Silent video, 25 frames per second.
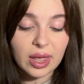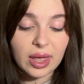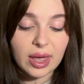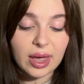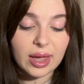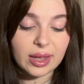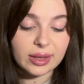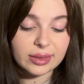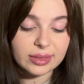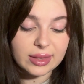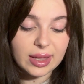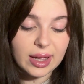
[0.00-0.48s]

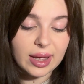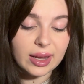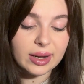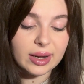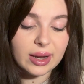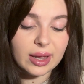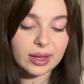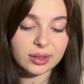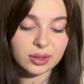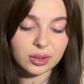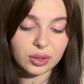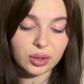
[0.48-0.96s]
and then
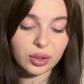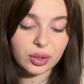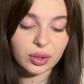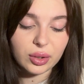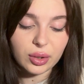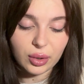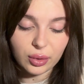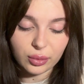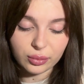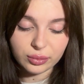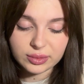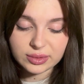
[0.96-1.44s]
unlock
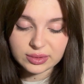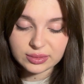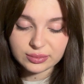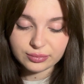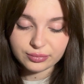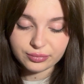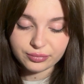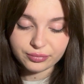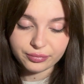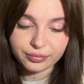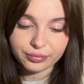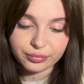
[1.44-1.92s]
code.
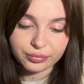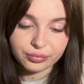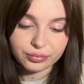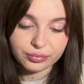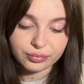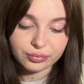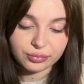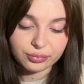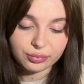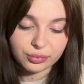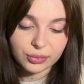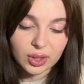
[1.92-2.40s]

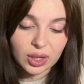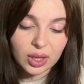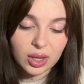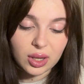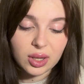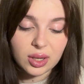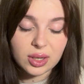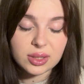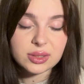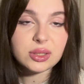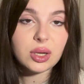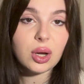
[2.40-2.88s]

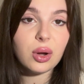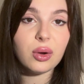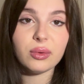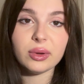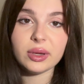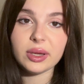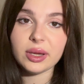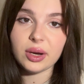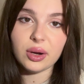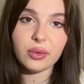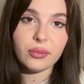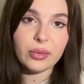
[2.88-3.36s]
So
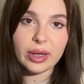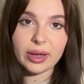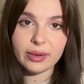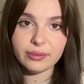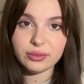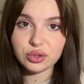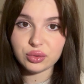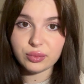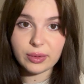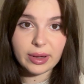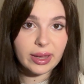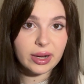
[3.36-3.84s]
here we have
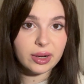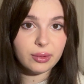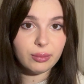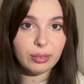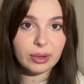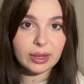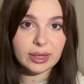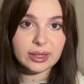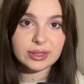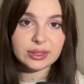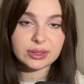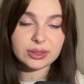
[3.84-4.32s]
to wait a
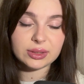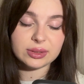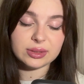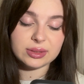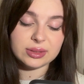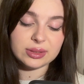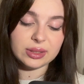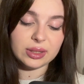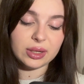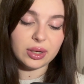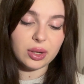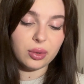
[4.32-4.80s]
bit
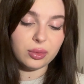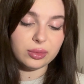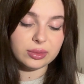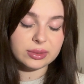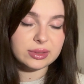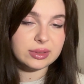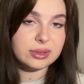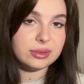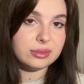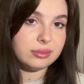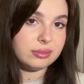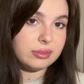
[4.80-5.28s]
because the
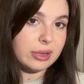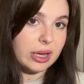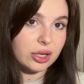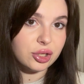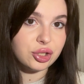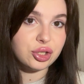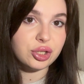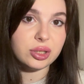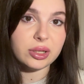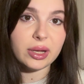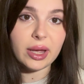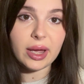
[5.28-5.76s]
code's
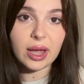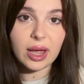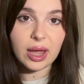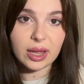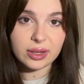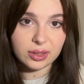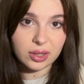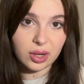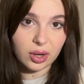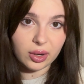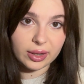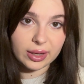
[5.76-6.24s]
actually
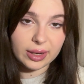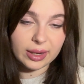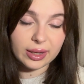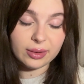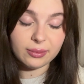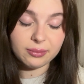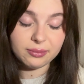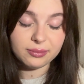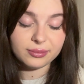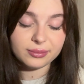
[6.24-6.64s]
unlocking.